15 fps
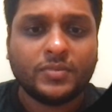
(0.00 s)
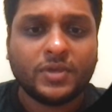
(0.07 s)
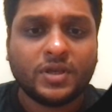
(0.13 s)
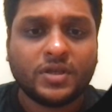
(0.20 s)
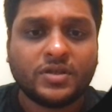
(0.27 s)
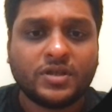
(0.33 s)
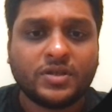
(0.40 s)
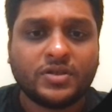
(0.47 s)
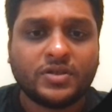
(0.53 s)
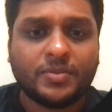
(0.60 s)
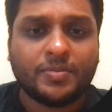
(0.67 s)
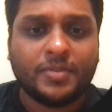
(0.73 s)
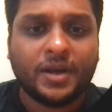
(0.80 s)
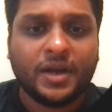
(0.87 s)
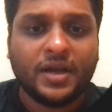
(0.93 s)
It says
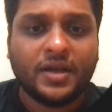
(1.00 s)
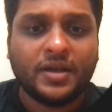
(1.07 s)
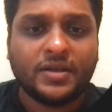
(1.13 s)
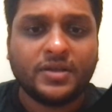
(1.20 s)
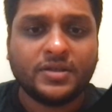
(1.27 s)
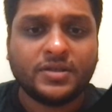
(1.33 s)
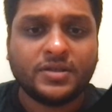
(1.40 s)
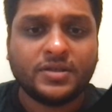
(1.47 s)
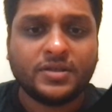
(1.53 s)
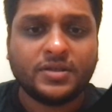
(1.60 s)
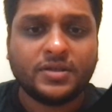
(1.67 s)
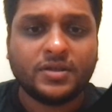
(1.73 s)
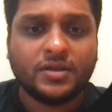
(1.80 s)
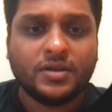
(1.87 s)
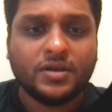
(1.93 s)
replace.
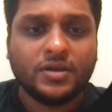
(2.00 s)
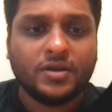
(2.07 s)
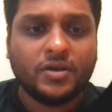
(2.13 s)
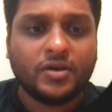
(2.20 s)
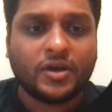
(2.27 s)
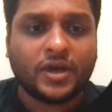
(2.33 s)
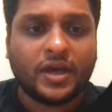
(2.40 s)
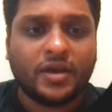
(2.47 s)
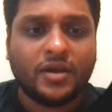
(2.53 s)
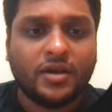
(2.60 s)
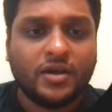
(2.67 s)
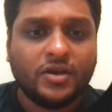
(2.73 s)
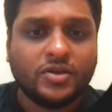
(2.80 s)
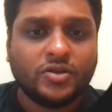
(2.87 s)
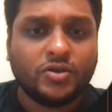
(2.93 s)
Okay,
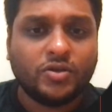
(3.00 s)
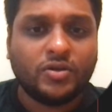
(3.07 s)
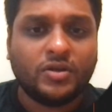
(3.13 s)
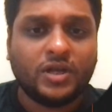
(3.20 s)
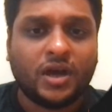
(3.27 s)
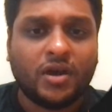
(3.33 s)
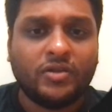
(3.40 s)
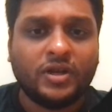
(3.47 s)
so now the